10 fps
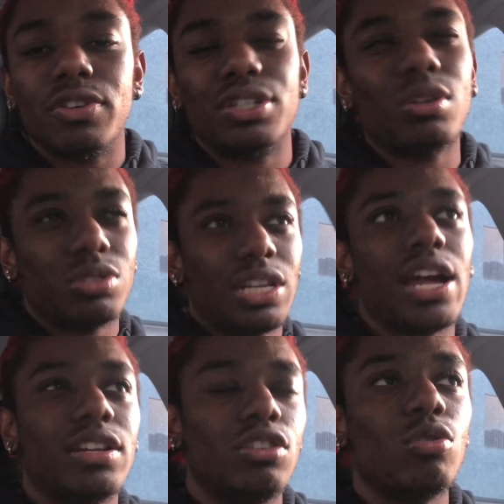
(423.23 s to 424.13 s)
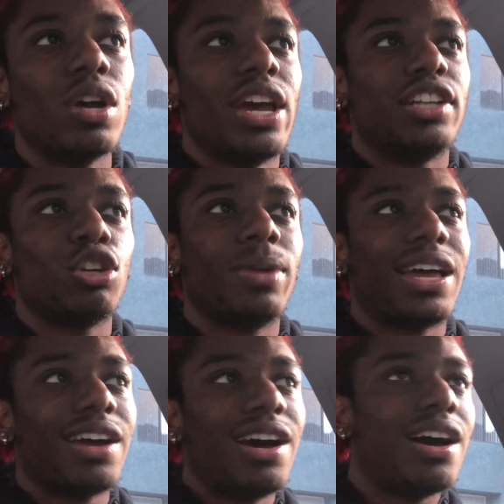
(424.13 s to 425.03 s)
She's going to see that in you. She's going to be
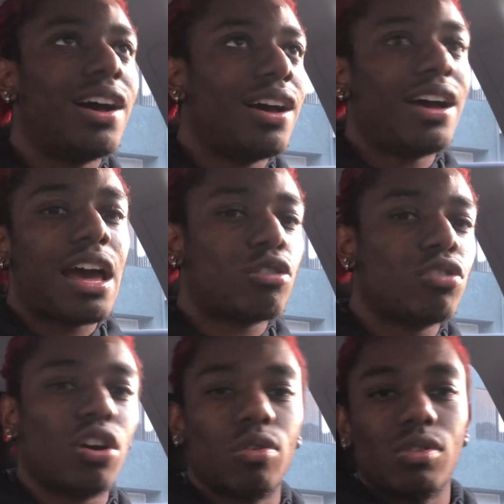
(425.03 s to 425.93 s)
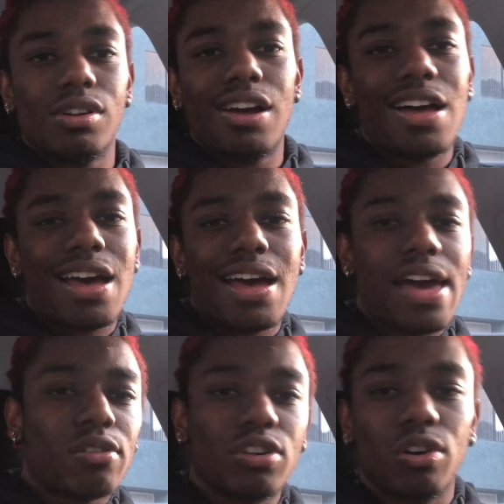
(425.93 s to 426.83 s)
like, uh, uh, I don't know. Uh, I
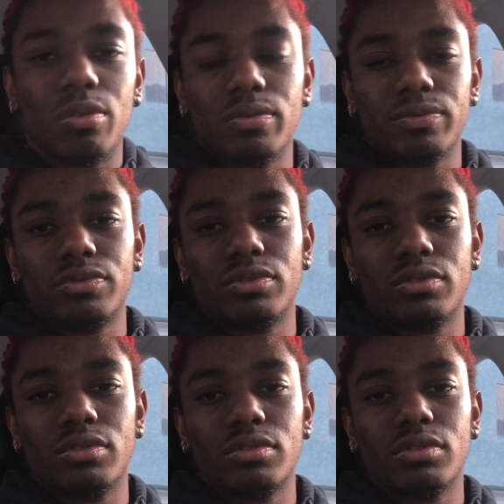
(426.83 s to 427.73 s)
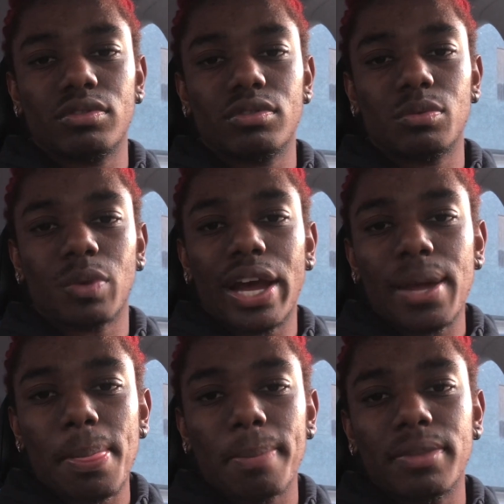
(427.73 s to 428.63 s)
don't know.
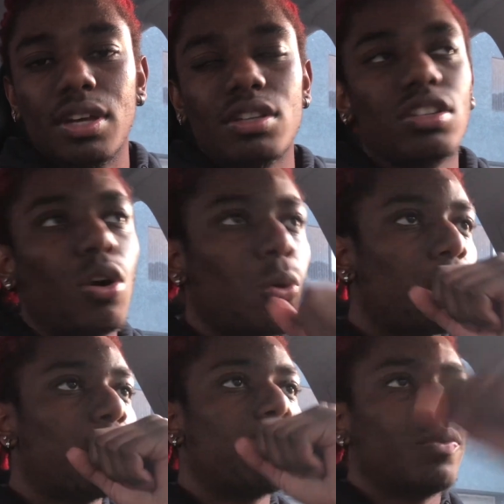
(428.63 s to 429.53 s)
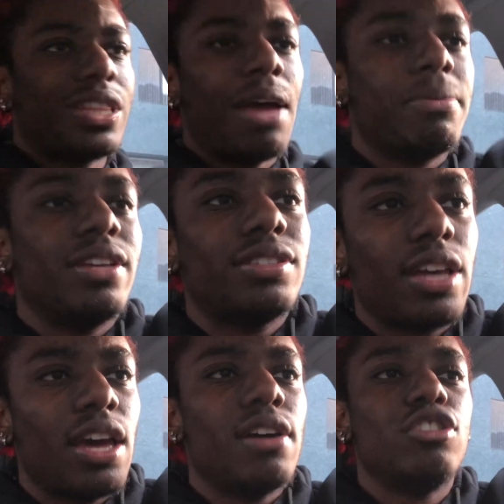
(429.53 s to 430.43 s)
Right? So with that being
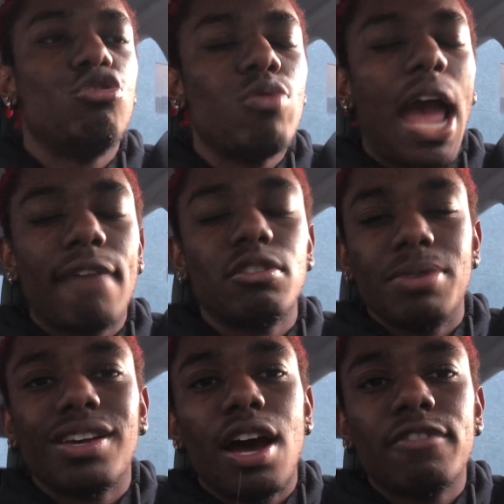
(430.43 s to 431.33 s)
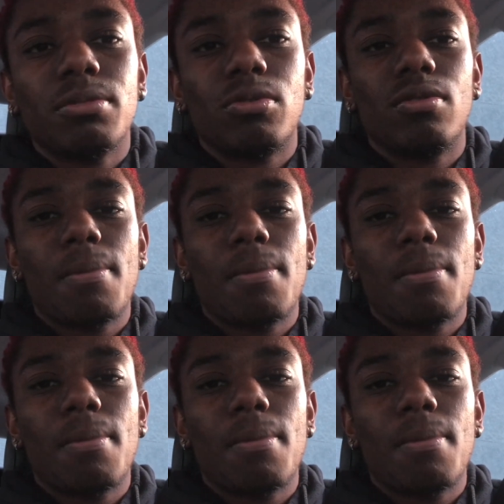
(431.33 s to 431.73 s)
said, you have to be comfortable.